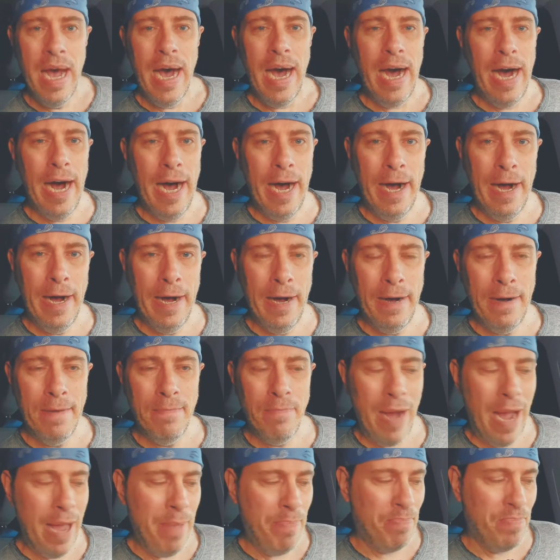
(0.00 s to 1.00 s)

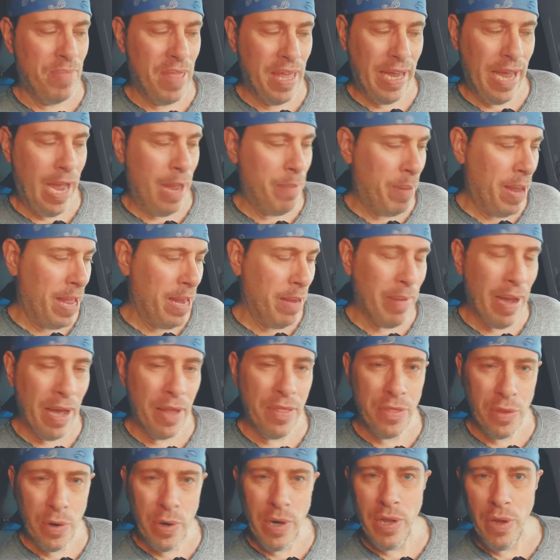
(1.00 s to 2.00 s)
I think I paid
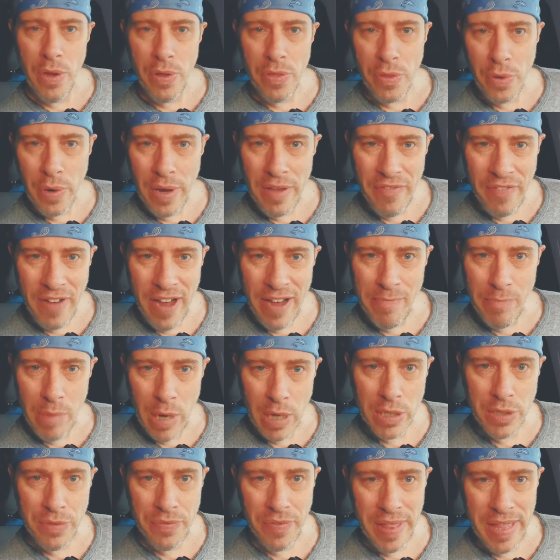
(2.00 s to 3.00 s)
about 30 or 35
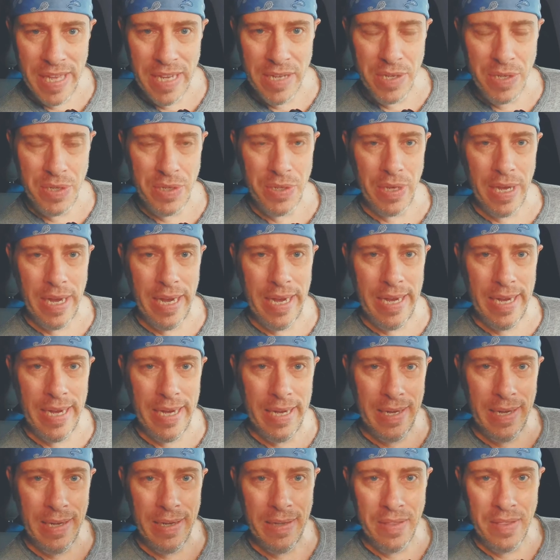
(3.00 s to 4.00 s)
bucks for this
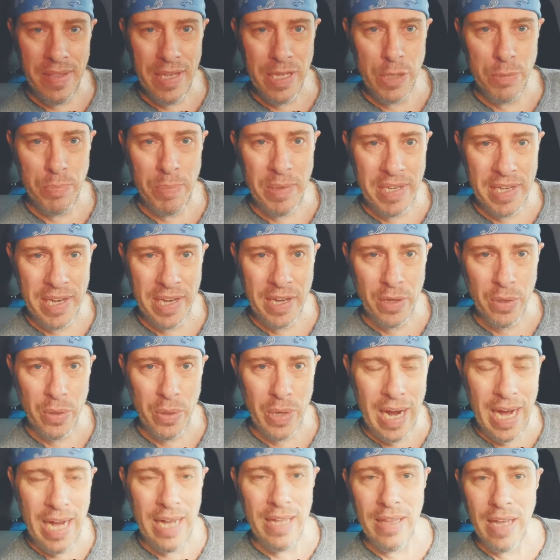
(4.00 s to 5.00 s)
particular
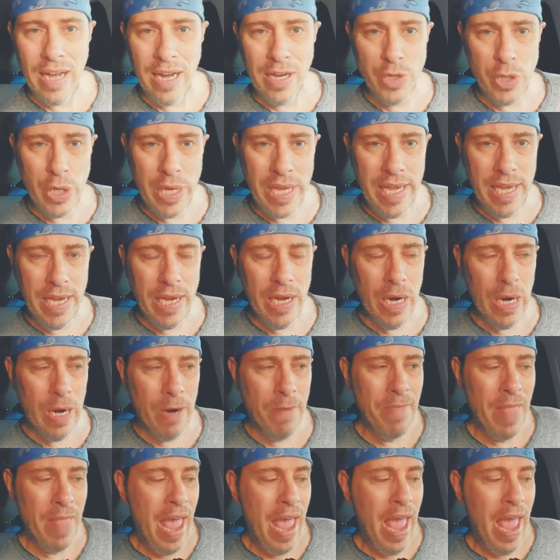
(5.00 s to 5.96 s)
HotLogic here.